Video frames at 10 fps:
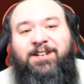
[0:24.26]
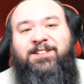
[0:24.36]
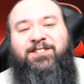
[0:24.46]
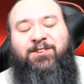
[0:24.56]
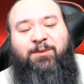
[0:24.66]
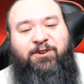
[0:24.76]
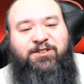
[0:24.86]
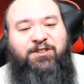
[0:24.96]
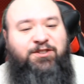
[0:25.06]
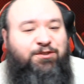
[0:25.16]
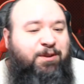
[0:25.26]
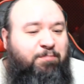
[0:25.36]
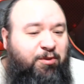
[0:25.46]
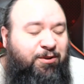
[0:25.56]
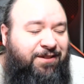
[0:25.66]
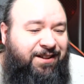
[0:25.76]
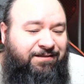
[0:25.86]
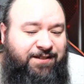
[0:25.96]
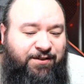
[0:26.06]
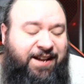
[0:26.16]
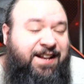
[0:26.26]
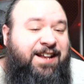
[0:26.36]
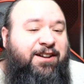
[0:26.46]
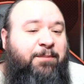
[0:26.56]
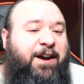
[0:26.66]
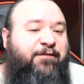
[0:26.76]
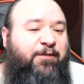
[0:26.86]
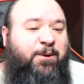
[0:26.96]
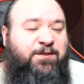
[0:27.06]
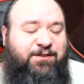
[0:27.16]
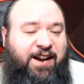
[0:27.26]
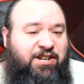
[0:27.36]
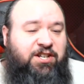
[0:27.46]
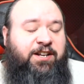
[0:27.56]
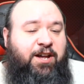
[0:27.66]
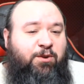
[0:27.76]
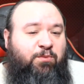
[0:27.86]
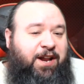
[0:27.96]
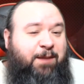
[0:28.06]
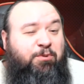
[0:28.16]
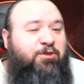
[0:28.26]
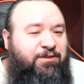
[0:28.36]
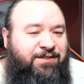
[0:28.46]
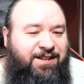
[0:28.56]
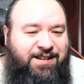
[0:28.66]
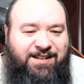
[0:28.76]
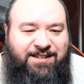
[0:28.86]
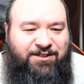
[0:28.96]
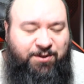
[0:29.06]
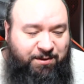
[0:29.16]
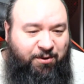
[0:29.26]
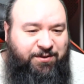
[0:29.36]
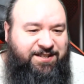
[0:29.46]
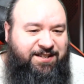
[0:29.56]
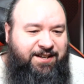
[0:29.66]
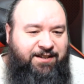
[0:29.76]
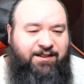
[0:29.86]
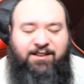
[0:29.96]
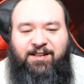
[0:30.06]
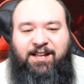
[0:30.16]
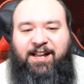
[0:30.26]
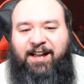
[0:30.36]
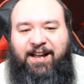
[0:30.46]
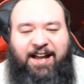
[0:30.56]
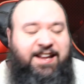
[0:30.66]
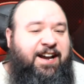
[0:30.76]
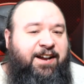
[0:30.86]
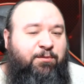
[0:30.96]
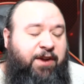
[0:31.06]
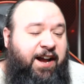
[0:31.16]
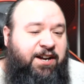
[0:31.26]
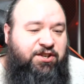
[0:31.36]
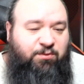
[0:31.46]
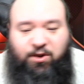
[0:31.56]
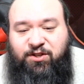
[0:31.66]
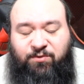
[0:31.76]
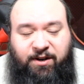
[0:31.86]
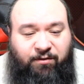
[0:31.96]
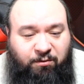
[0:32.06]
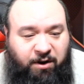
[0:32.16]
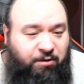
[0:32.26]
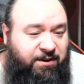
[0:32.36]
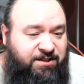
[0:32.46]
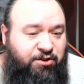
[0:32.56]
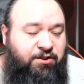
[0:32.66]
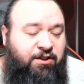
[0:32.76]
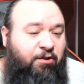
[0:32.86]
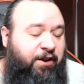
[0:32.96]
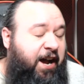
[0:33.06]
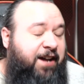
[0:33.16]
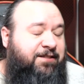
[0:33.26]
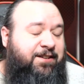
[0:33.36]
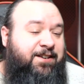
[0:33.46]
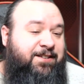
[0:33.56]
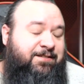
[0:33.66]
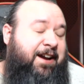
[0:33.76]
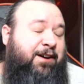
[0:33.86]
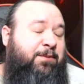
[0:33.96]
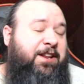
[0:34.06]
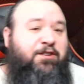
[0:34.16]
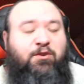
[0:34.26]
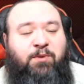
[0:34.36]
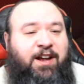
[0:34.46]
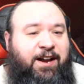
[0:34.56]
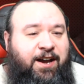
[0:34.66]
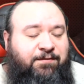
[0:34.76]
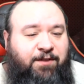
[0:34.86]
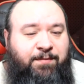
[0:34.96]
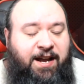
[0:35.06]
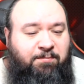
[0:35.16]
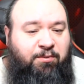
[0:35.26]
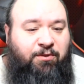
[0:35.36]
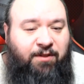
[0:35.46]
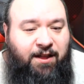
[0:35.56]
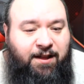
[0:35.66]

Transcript: So I wanted to do the pull, so I did it on my phone, so I actually know what I pulled, so you won't see any kind of reaction whatsoever, whether it's good or not, because I already know what I got from that pull.